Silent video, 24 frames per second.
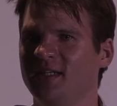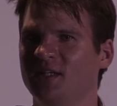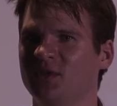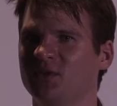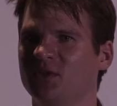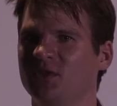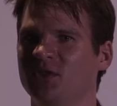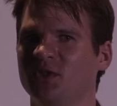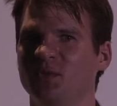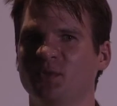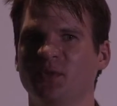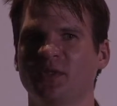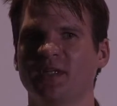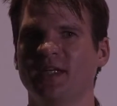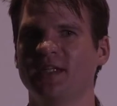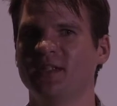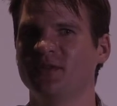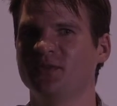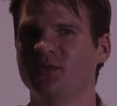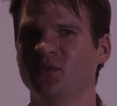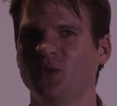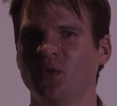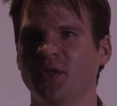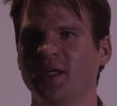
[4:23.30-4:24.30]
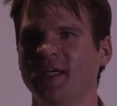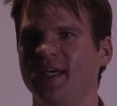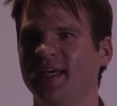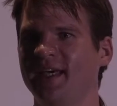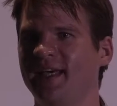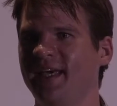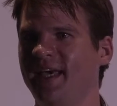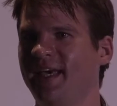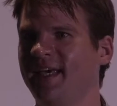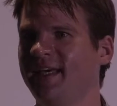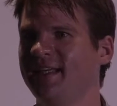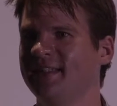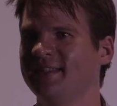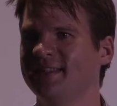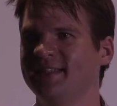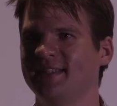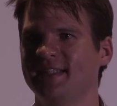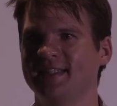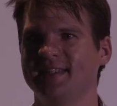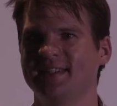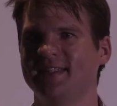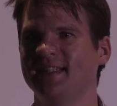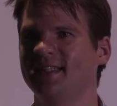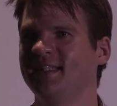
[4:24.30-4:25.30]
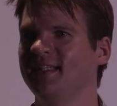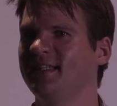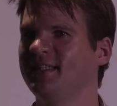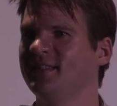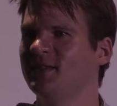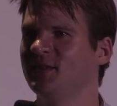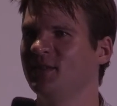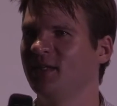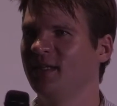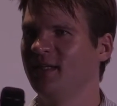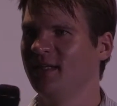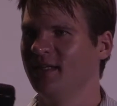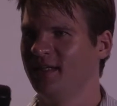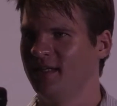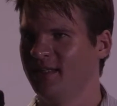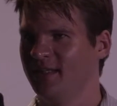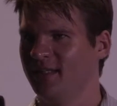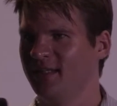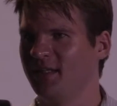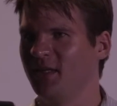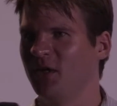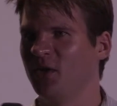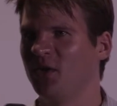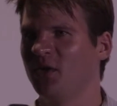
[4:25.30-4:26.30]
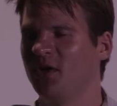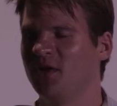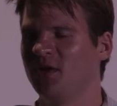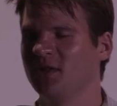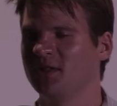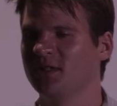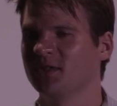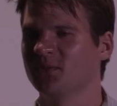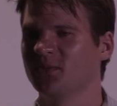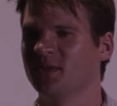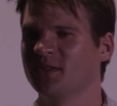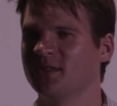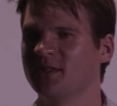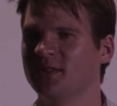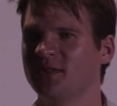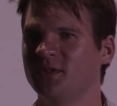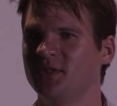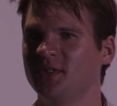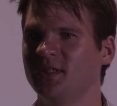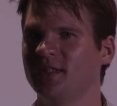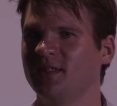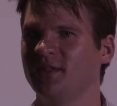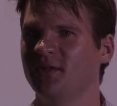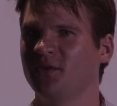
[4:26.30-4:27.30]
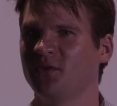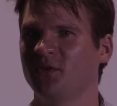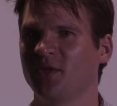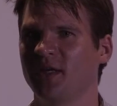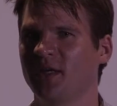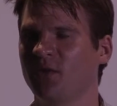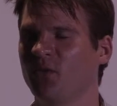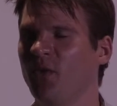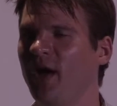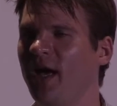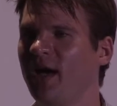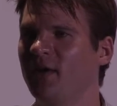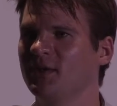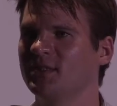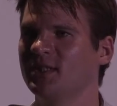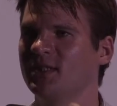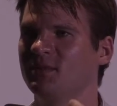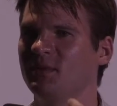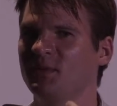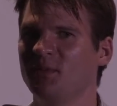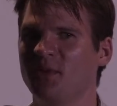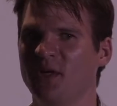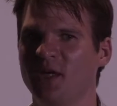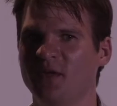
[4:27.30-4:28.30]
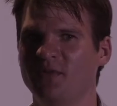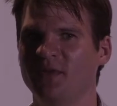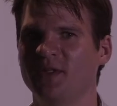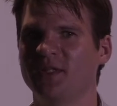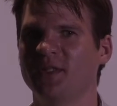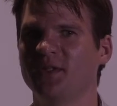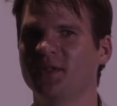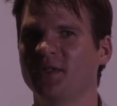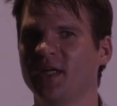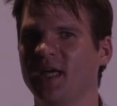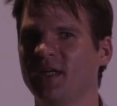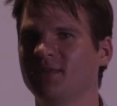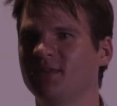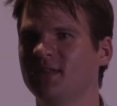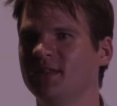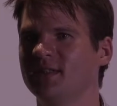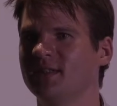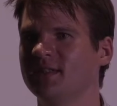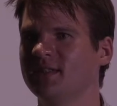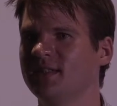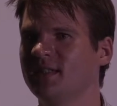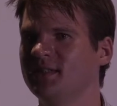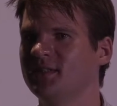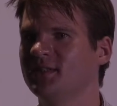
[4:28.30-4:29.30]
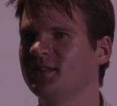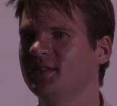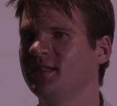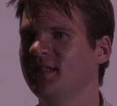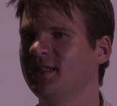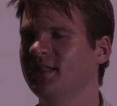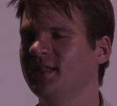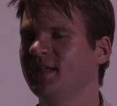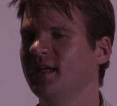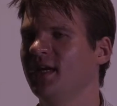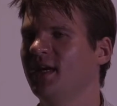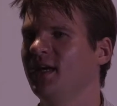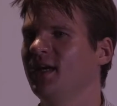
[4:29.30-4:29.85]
super native 4K, 8, 16, all this resolution, you're like, wow, it's going to be perfect. You're going to have all the sensor data.